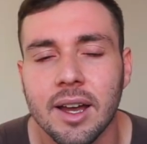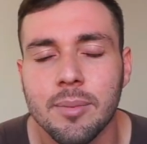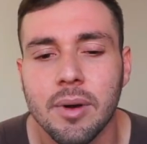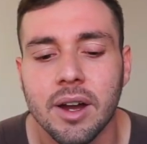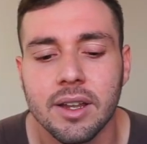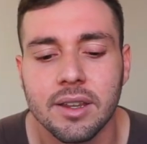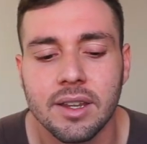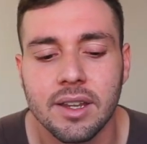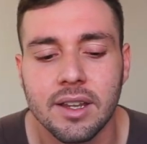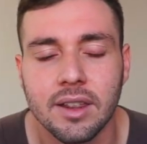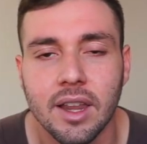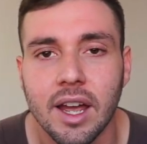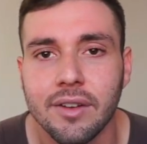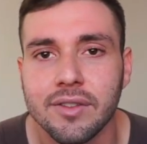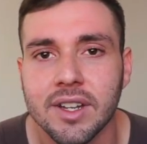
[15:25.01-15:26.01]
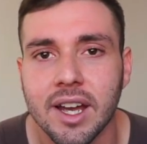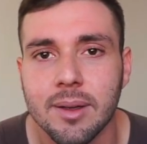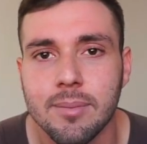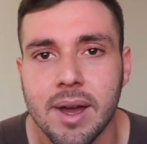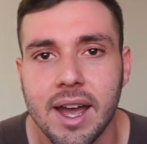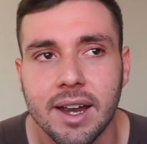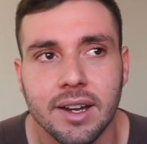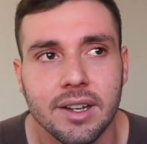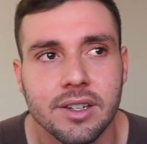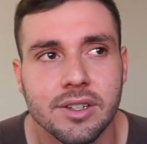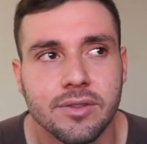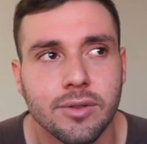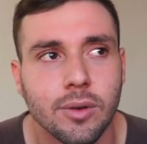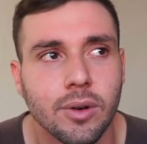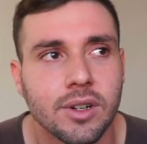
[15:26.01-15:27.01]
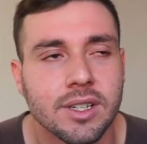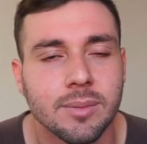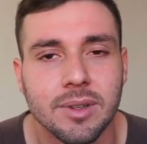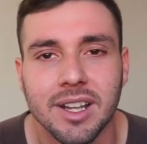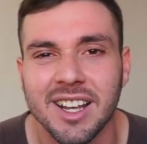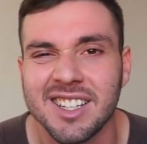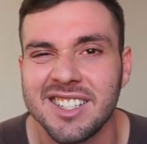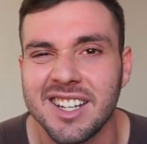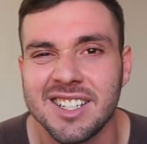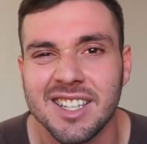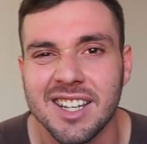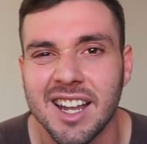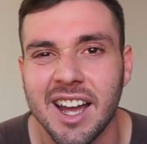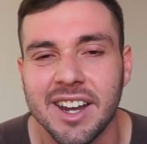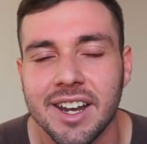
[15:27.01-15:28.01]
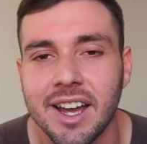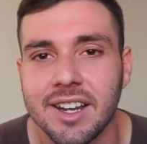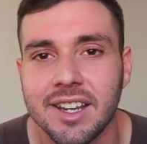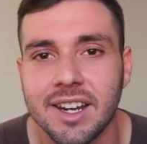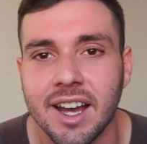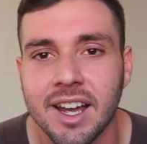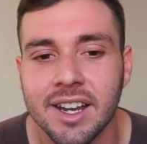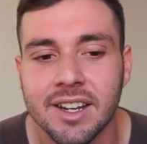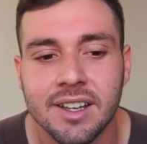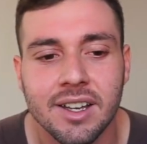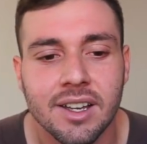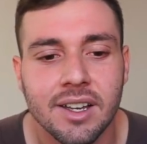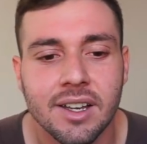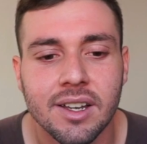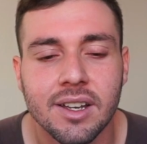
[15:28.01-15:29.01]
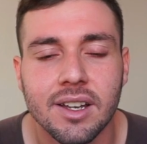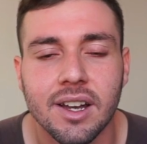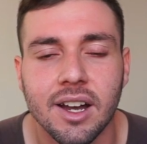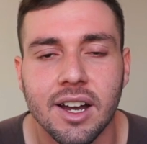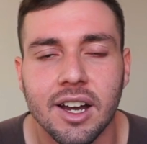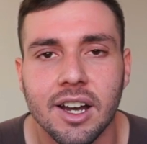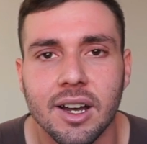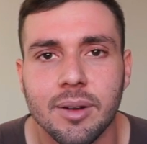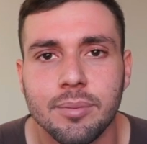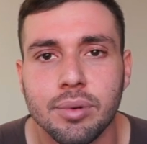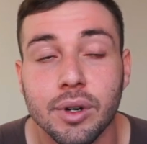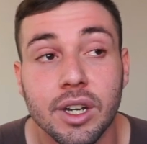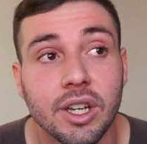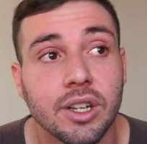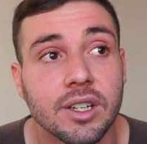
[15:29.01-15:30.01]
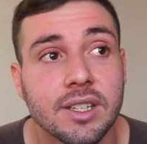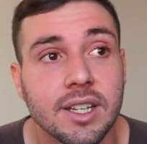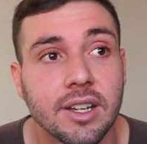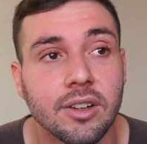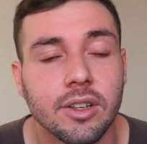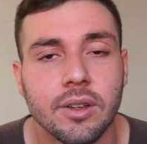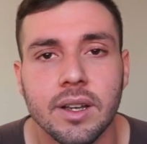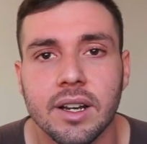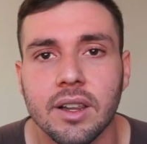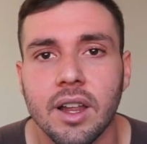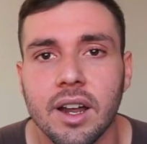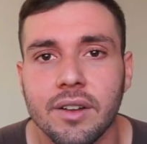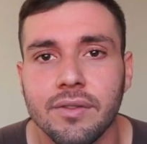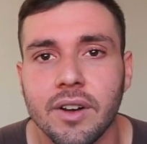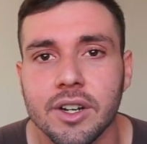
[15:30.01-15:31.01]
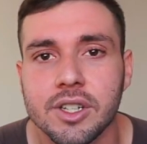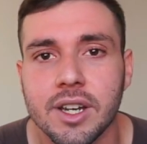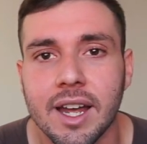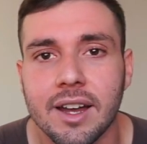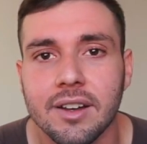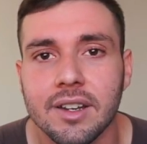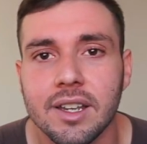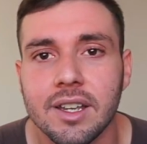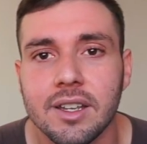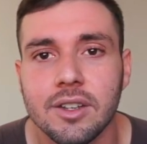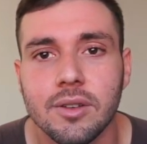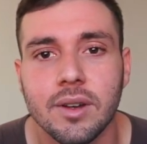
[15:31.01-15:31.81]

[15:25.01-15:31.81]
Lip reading: I bought the lifetime package for something like $69.99. Pretty good deal. You get a lot of functionality.